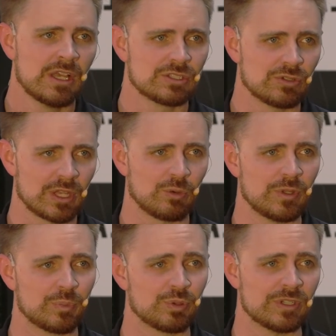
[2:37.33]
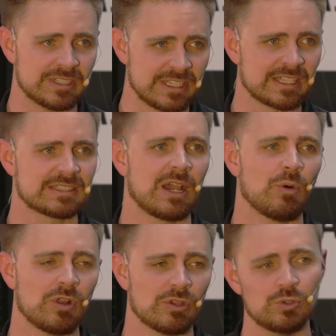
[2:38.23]
So like we predict how
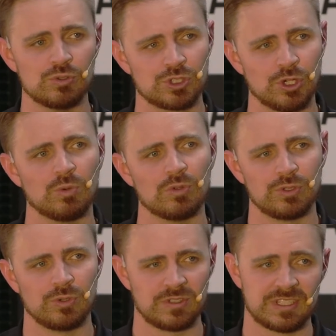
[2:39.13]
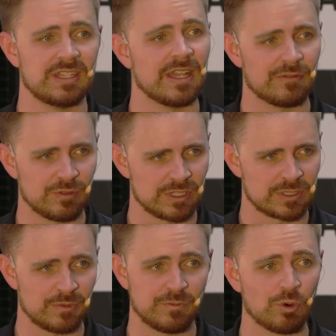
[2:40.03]
well a new show will do on, say,
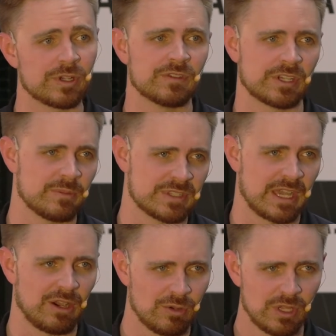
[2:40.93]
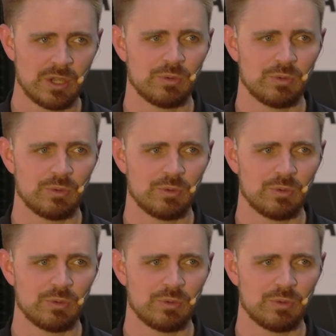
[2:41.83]
Netflix before it even comes out.